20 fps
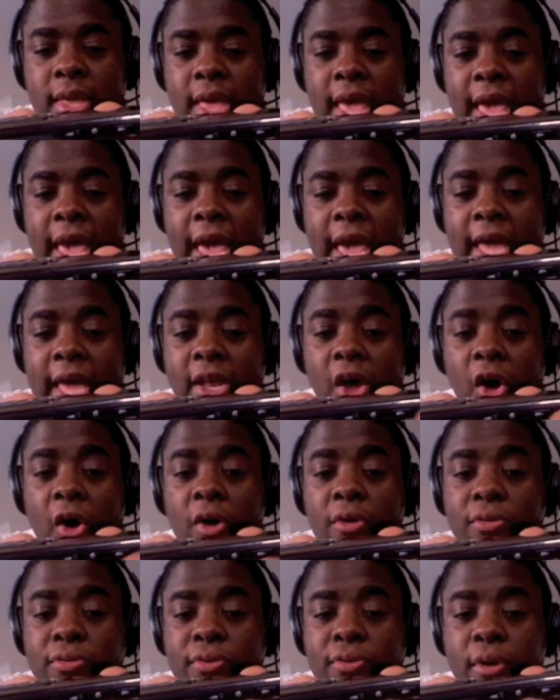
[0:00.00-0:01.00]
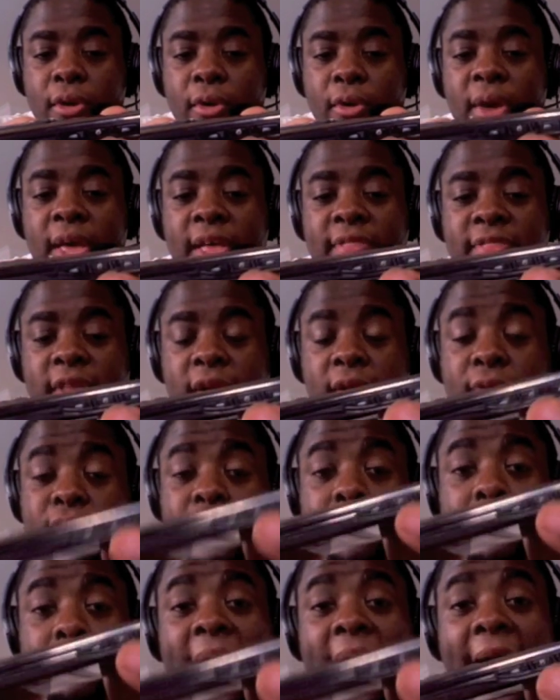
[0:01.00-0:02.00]
And also, there is
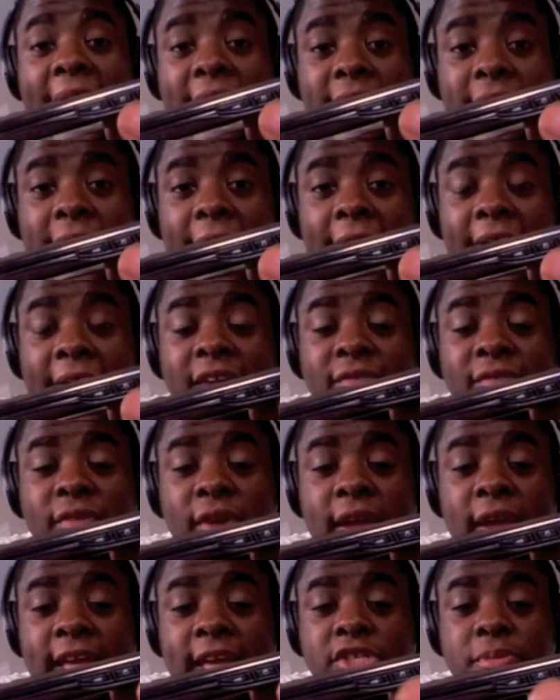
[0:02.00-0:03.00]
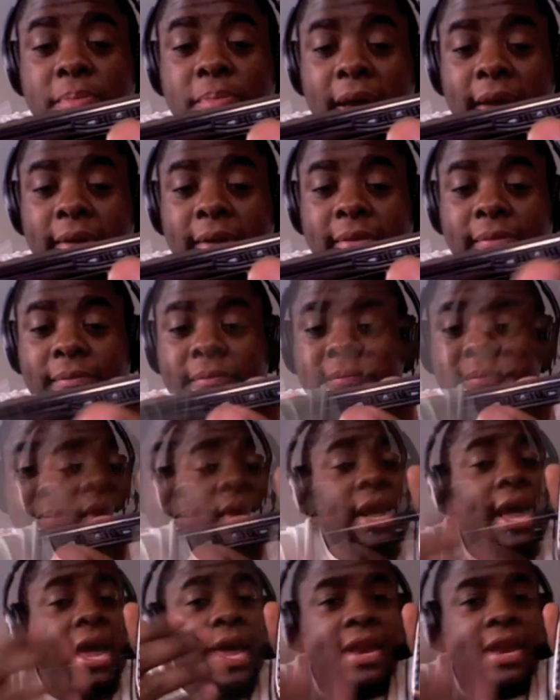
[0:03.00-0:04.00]
a backlight for each button.
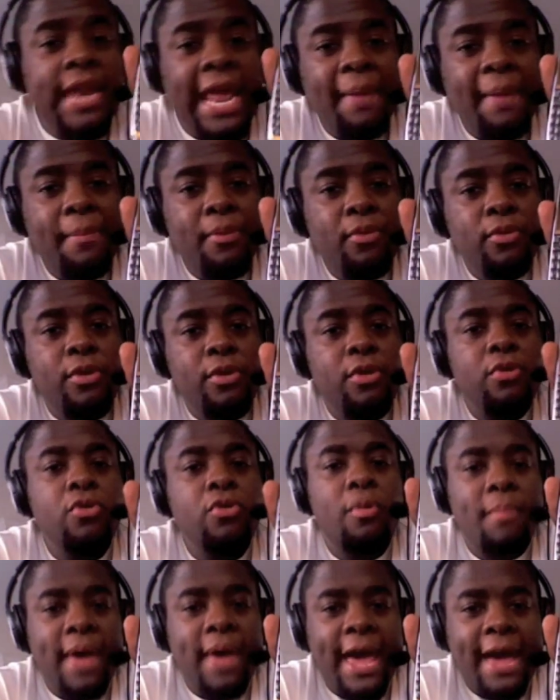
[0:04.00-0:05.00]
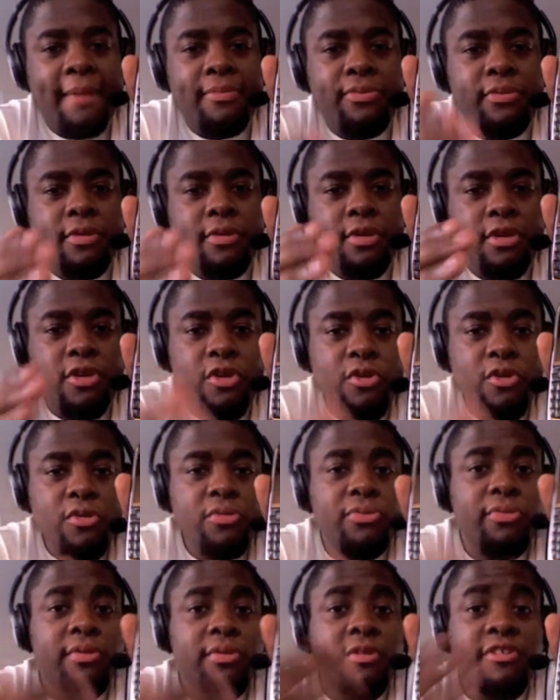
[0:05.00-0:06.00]
When I enabled Google Maps to
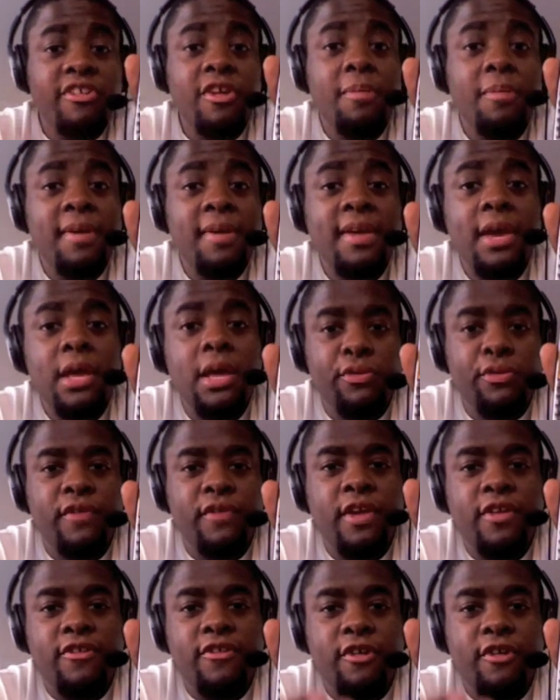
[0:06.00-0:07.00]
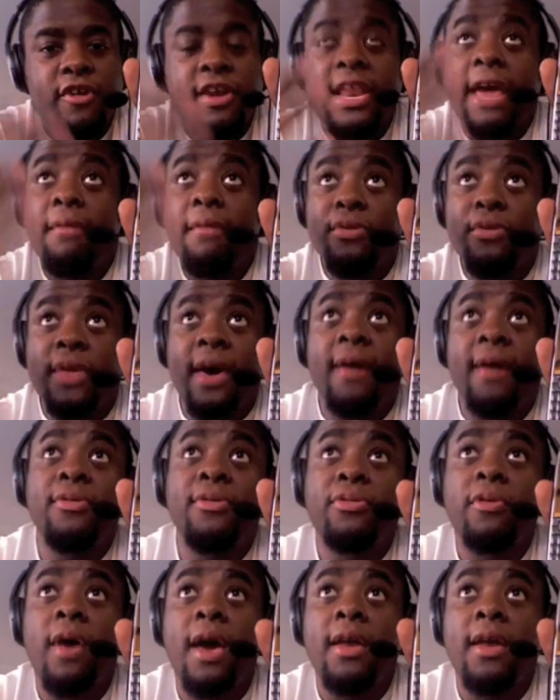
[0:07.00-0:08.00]
use the GPS feature and I was
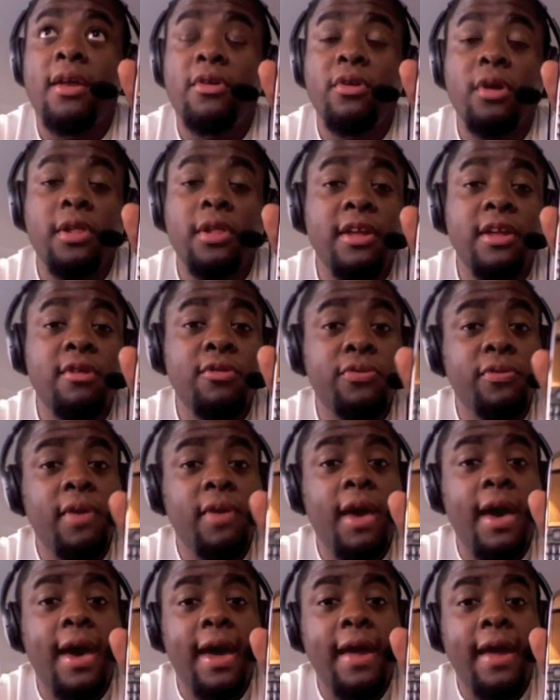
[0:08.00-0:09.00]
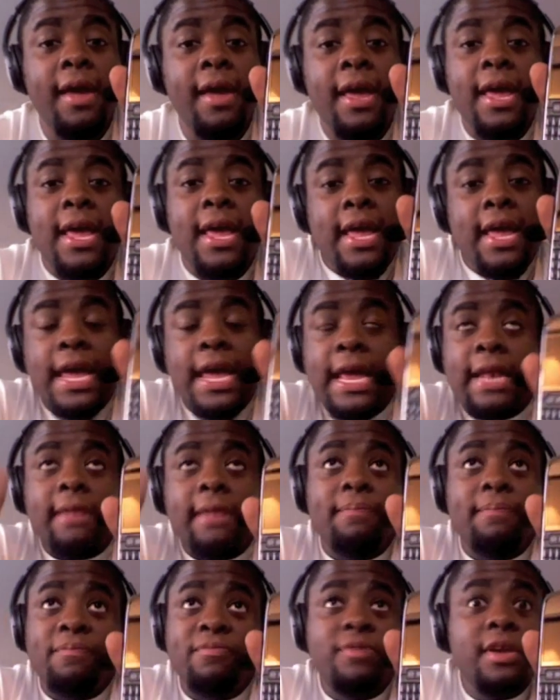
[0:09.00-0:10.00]
outside under clear sky, it
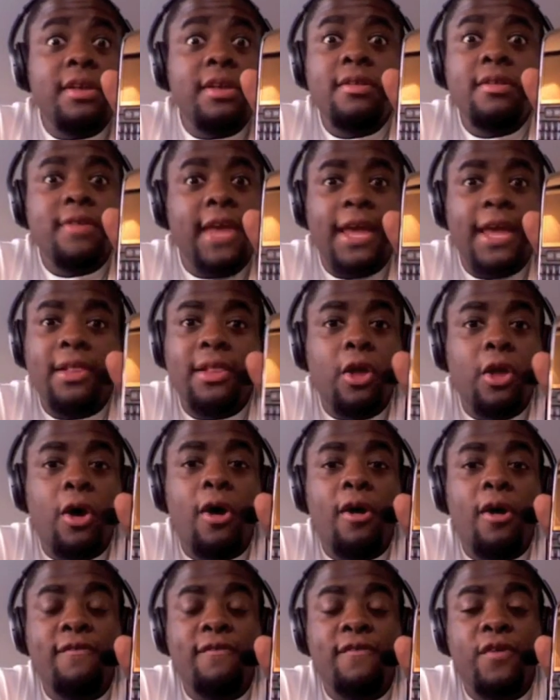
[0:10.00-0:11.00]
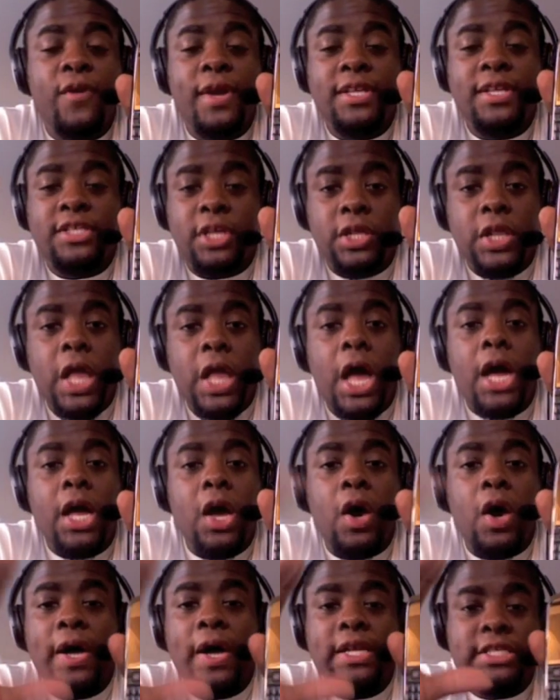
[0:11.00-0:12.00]
didn't take long for it to lock
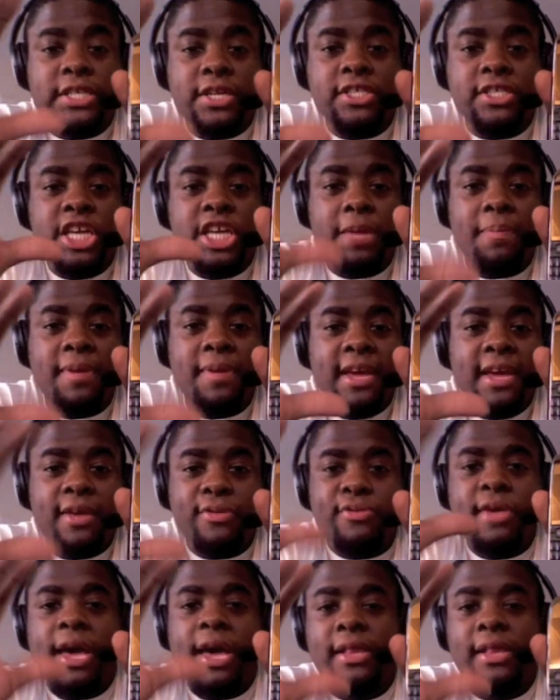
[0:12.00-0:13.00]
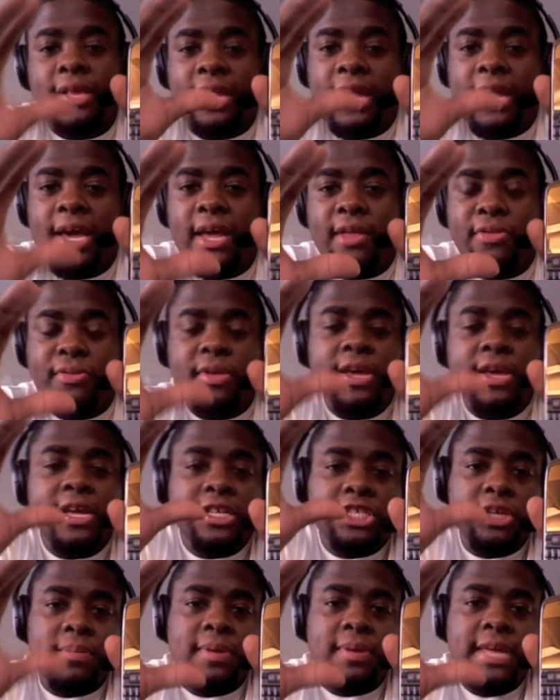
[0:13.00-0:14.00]
on to GPS satellites
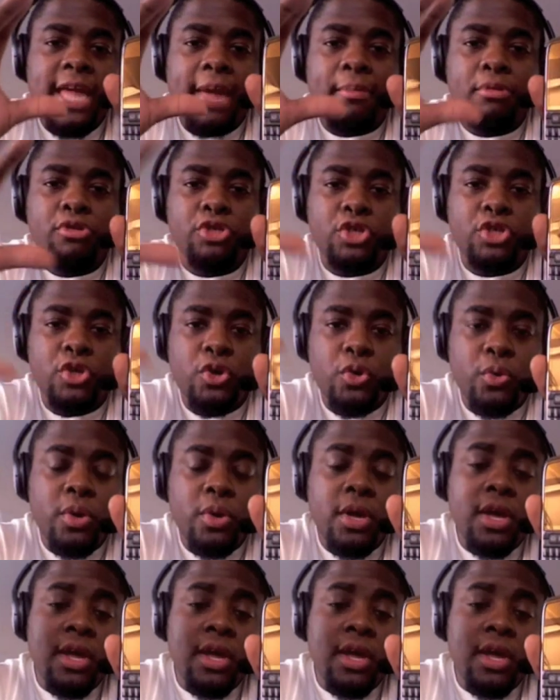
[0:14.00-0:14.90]
to be able to